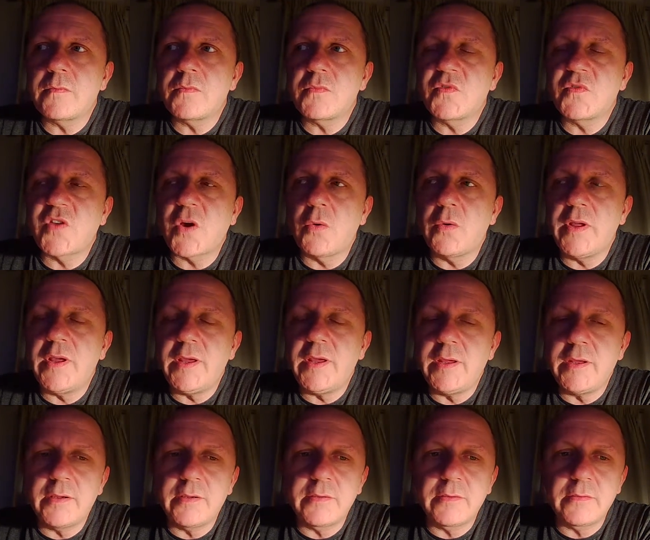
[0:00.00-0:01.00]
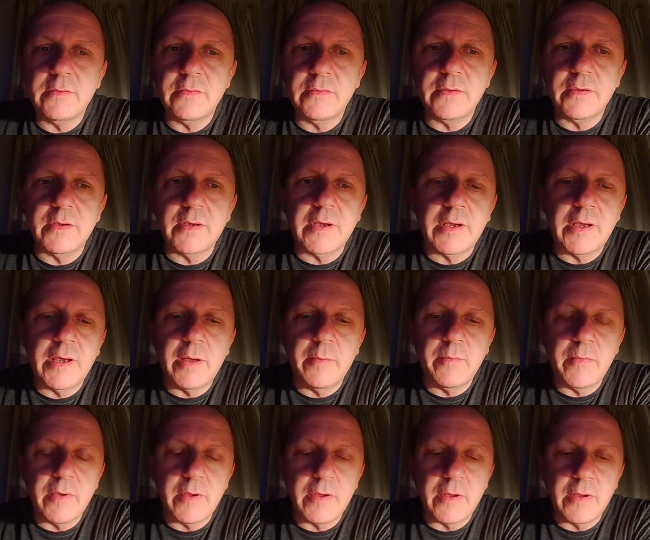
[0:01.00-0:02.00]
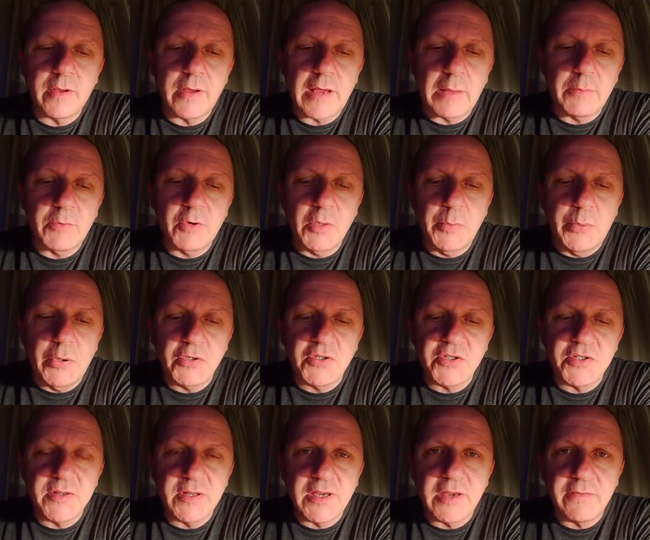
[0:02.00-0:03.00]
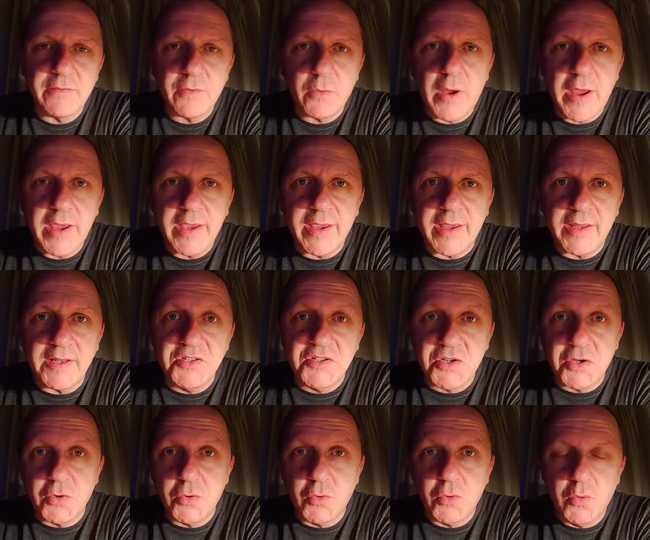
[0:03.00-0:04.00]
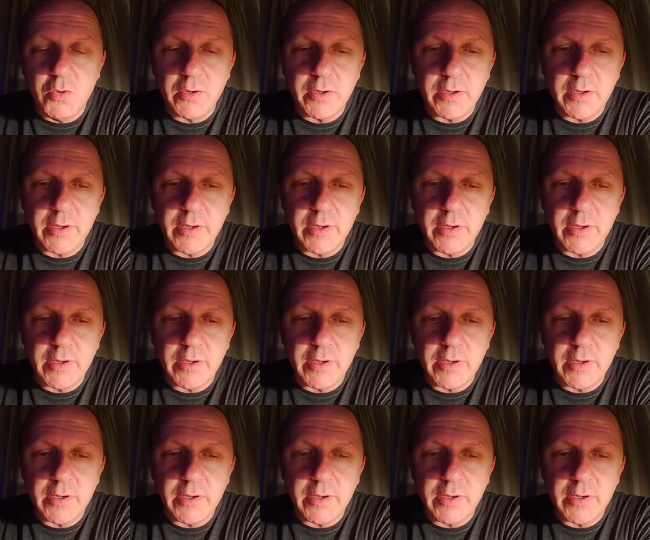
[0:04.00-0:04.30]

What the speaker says: Tony, I'm going to put the giveaway into